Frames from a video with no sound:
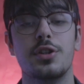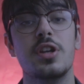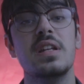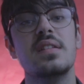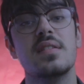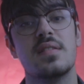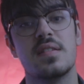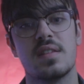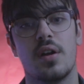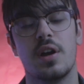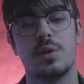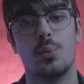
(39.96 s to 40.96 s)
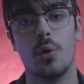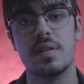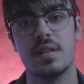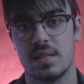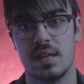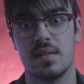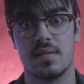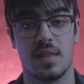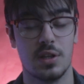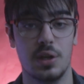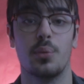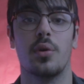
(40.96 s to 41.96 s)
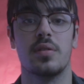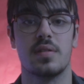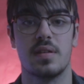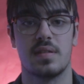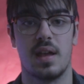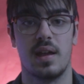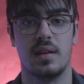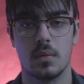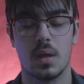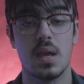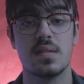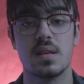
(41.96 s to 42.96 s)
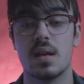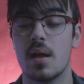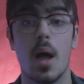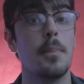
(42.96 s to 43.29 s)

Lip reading: you need to decide what it is that you want to say. Is it a